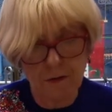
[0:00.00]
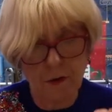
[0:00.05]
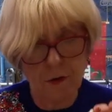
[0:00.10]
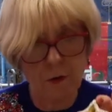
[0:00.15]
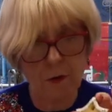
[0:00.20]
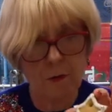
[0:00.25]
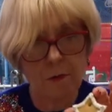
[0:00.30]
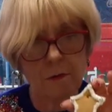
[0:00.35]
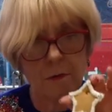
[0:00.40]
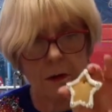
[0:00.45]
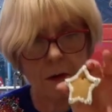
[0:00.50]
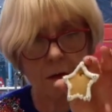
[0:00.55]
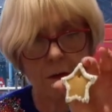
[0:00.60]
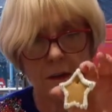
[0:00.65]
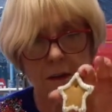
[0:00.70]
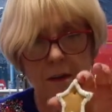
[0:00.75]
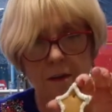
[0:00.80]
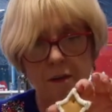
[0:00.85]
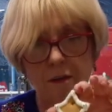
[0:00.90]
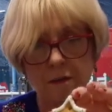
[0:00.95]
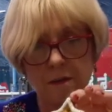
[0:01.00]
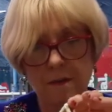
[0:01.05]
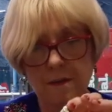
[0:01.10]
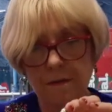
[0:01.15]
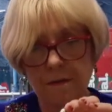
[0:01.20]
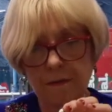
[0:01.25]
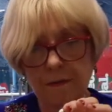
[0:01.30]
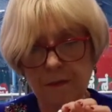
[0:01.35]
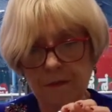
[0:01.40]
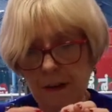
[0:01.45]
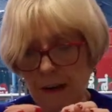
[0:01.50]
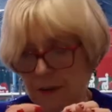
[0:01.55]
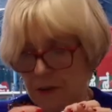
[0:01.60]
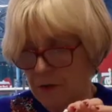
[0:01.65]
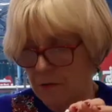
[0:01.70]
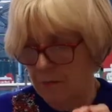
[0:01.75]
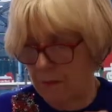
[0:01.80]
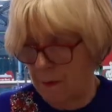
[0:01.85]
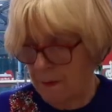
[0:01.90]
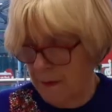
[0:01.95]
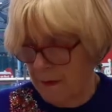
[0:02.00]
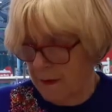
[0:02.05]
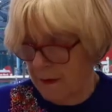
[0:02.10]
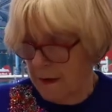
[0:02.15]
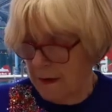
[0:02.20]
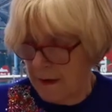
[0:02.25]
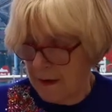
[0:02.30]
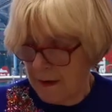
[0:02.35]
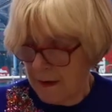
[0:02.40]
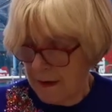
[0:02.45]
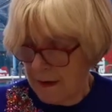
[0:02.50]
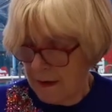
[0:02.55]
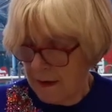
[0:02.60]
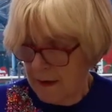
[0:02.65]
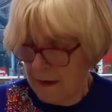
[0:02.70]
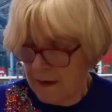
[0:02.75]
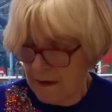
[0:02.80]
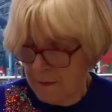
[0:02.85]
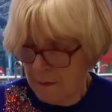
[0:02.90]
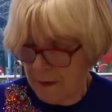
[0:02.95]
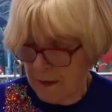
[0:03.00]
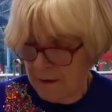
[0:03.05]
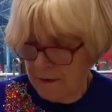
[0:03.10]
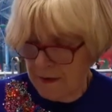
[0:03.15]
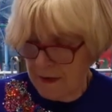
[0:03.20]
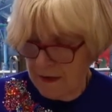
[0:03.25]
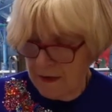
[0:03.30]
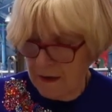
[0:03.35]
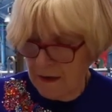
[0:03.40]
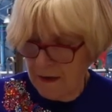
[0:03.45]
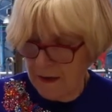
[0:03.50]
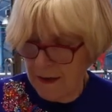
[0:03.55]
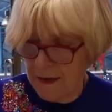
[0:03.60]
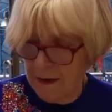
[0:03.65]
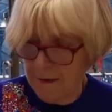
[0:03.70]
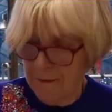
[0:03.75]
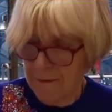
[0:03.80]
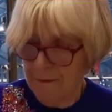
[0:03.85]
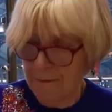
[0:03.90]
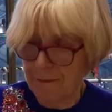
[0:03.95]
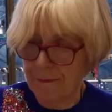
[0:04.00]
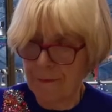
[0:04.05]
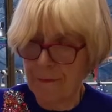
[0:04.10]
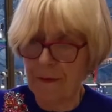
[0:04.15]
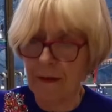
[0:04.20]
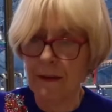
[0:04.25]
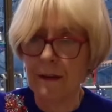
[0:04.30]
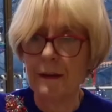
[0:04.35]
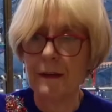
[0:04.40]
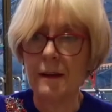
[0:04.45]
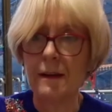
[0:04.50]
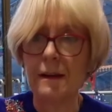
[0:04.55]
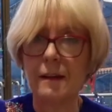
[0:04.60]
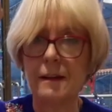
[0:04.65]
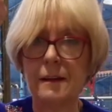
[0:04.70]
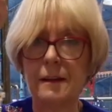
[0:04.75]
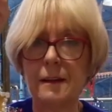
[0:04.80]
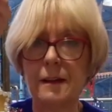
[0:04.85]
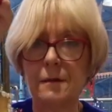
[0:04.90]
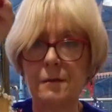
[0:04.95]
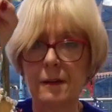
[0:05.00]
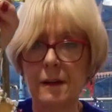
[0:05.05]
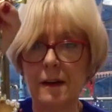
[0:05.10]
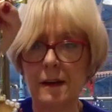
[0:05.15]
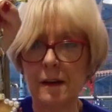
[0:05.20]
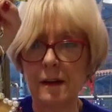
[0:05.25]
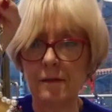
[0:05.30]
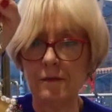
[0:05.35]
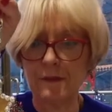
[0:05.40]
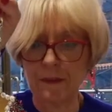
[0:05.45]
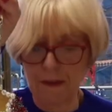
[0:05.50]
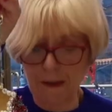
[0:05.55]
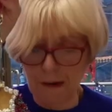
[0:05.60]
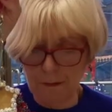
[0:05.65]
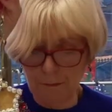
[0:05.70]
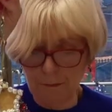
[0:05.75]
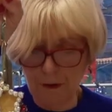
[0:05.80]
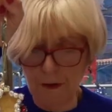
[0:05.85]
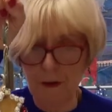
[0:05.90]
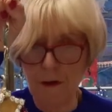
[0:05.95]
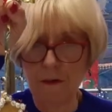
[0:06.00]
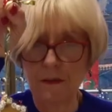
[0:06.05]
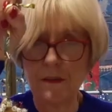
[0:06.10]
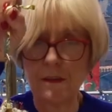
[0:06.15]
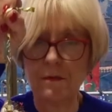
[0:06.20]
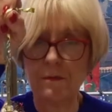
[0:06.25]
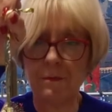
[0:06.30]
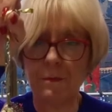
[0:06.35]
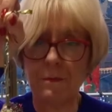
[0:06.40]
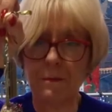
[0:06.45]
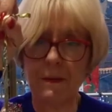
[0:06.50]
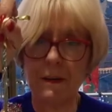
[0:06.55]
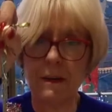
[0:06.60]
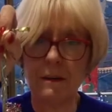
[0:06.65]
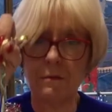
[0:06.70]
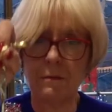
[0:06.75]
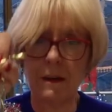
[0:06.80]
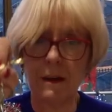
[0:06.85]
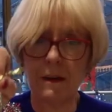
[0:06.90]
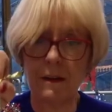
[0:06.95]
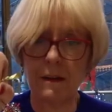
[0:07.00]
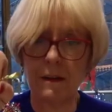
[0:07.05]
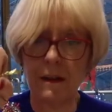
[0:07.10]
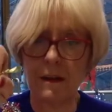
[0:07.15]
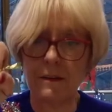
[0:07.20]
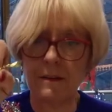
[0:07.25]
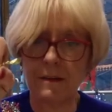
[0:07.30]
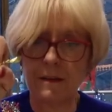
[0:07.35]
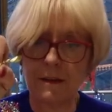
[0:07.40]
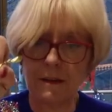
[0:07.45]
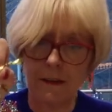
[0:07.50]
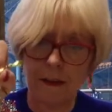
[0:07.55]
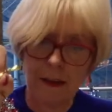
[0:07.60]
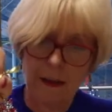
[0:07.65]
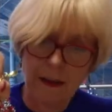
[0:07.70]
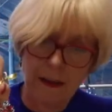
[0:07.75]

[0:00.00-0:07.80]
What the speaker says: the hole, all you need to do is thread your ribbon. Here's one I've done earlier. There we are. I've done that with lots of, there we are. That's